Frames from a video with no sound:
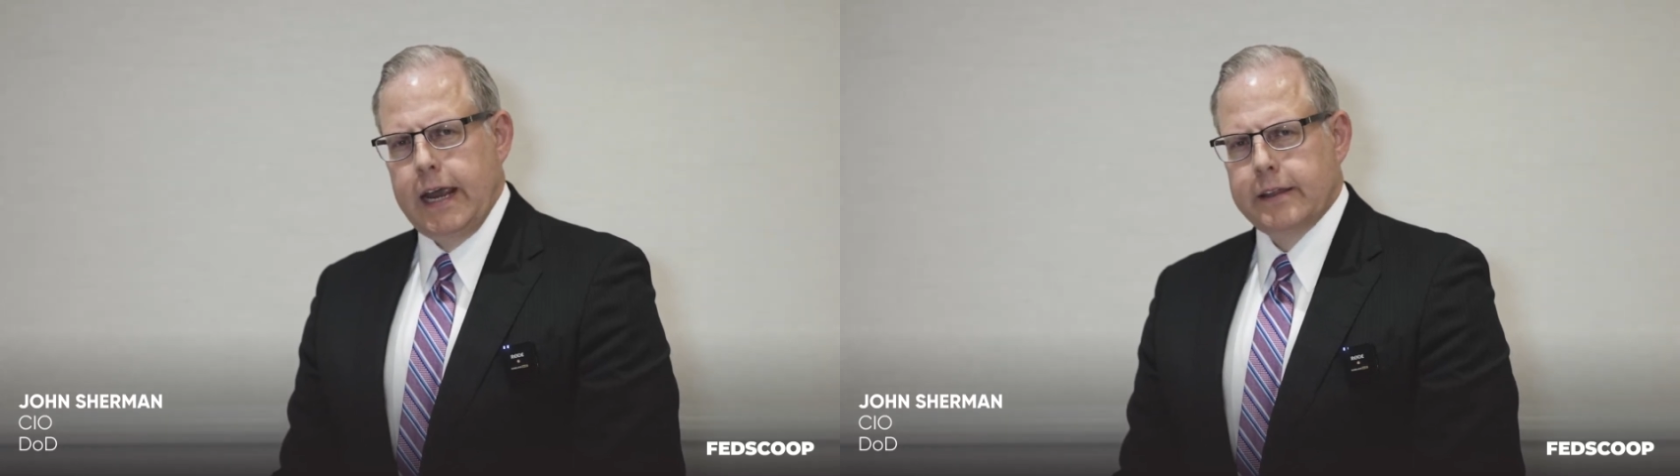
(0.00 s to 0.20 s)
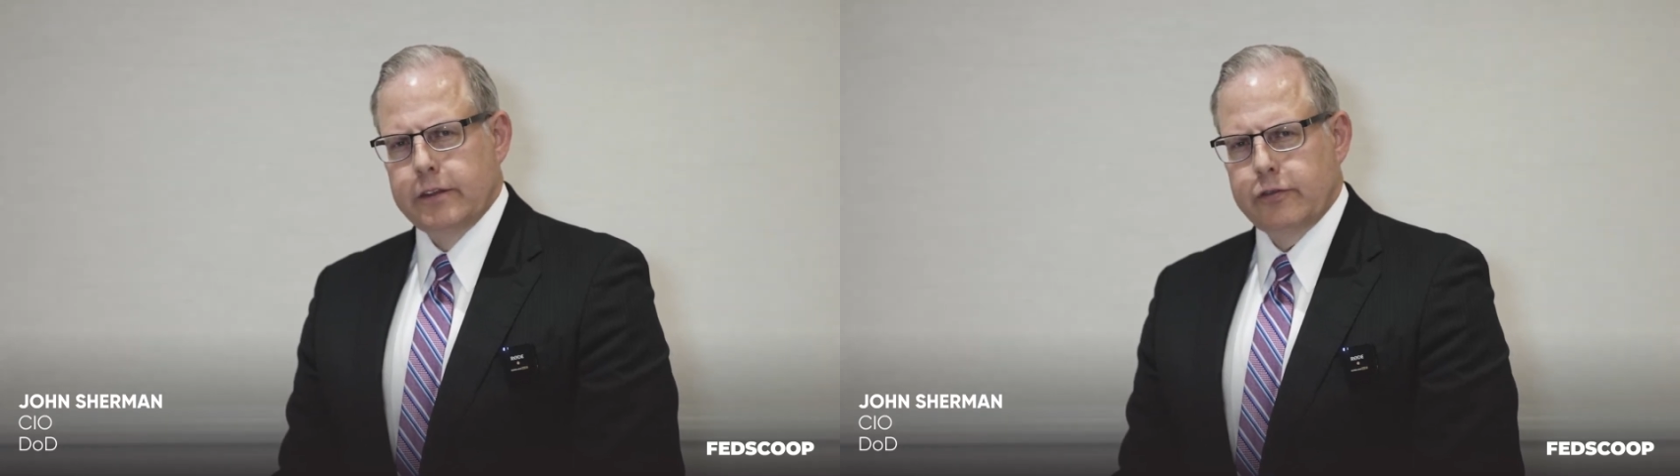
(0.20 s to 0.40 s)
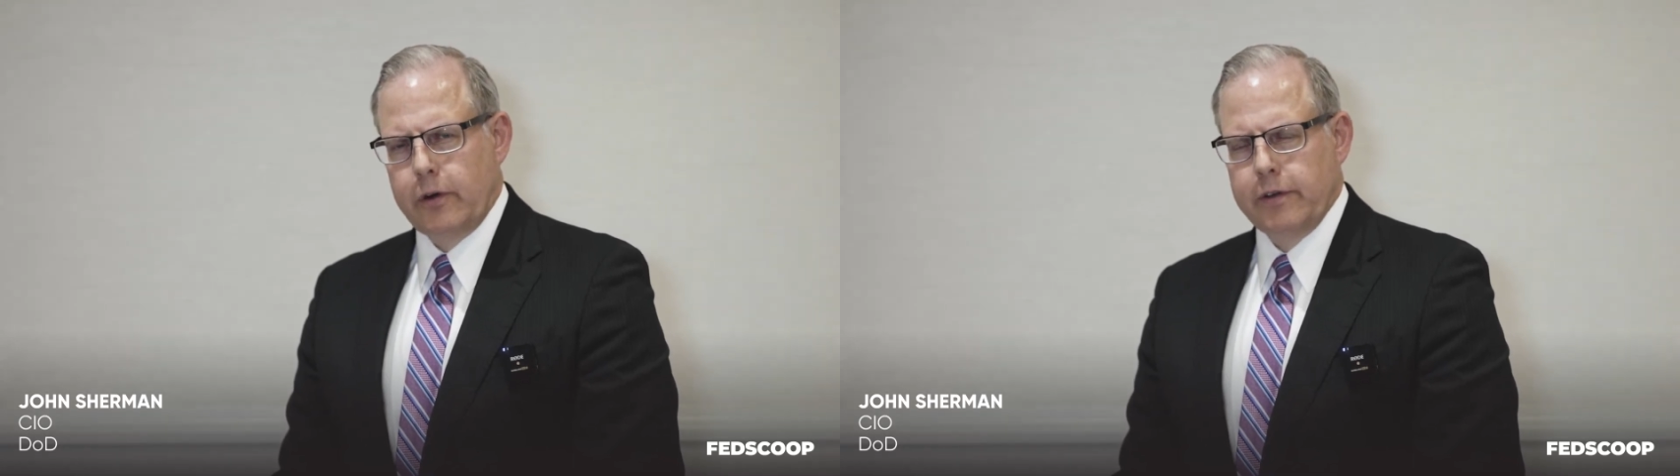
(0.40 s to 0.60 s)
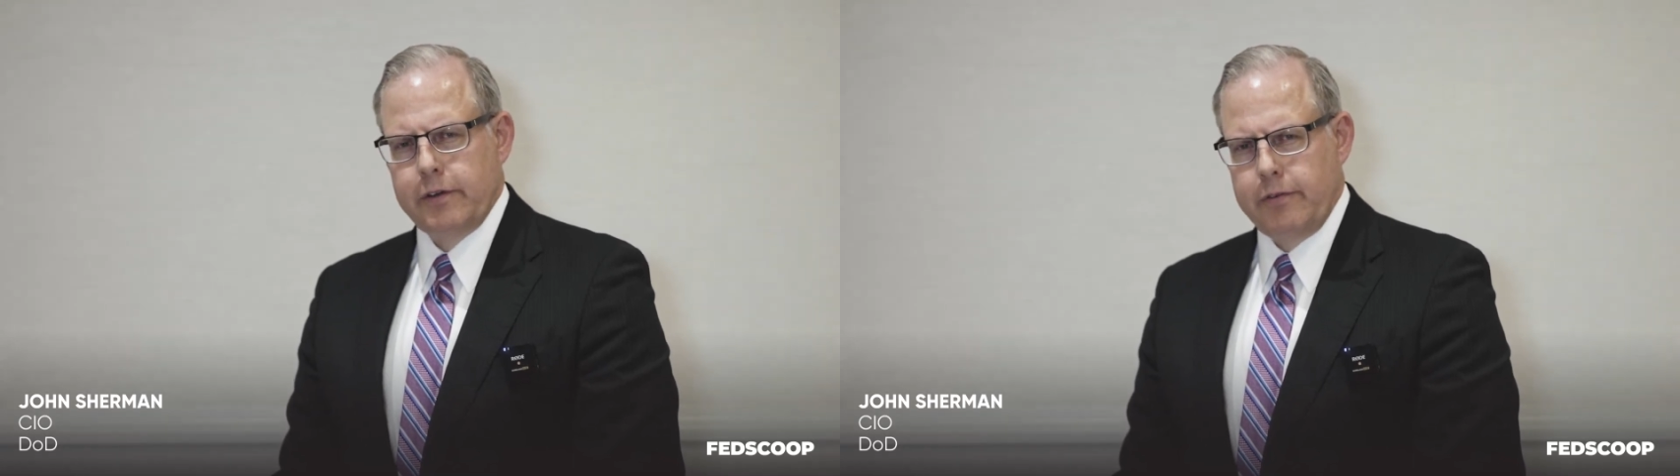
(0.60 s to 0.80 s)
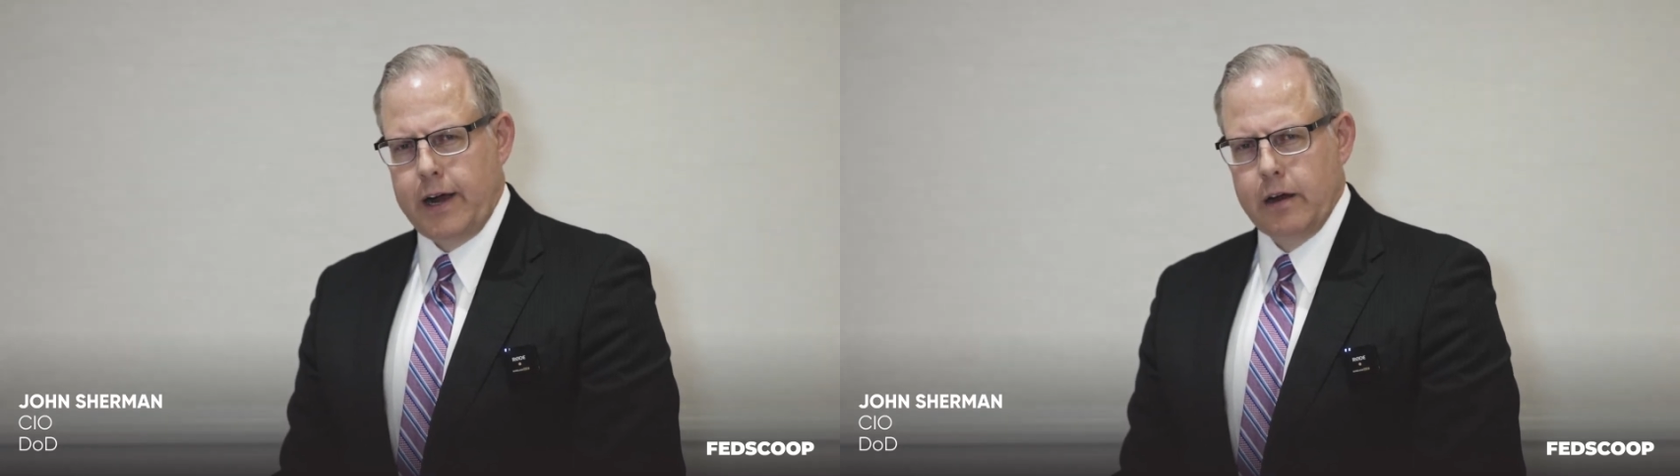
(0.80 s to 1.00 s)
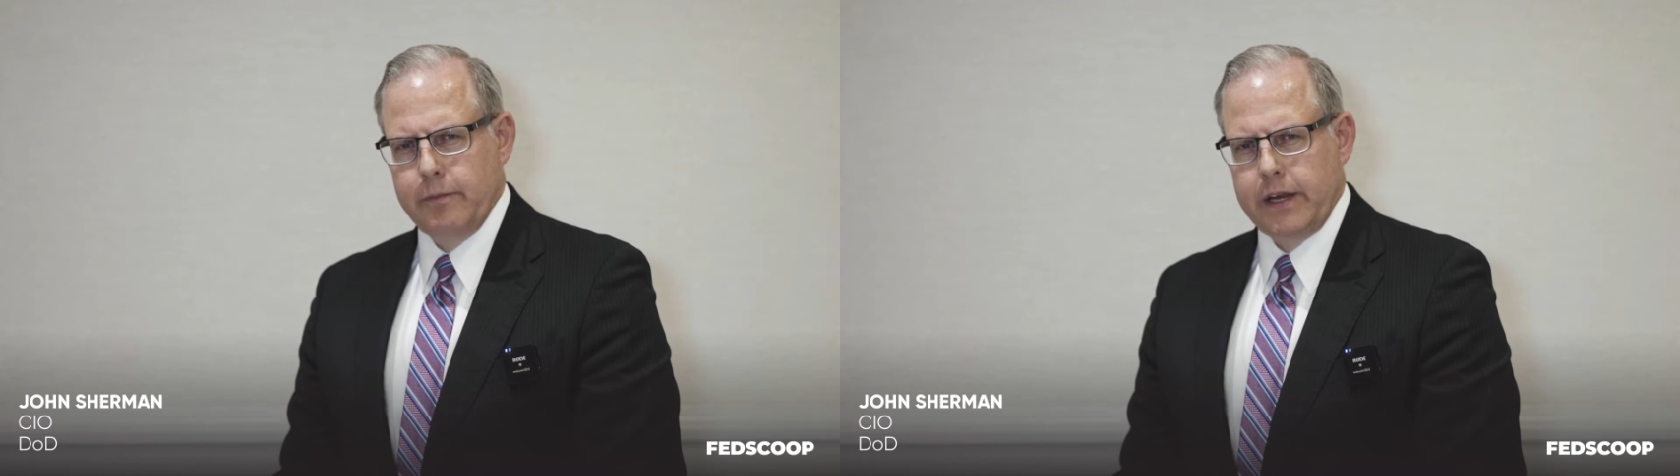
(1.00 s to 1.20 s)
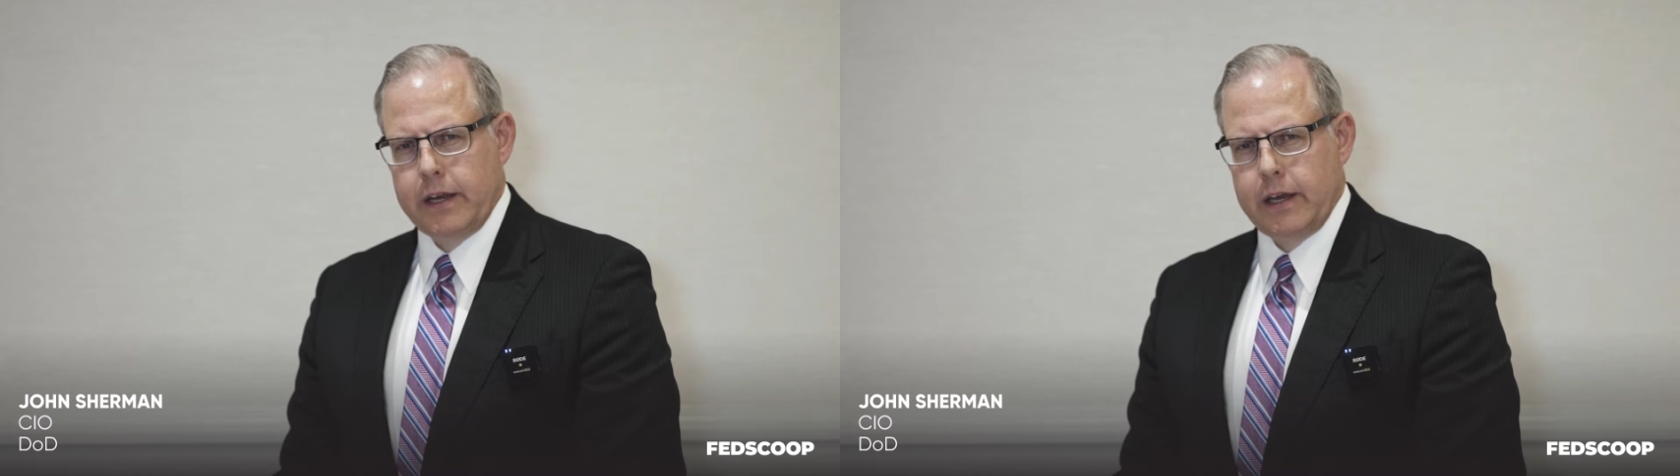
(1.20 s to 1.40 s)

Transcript: in the sort of environment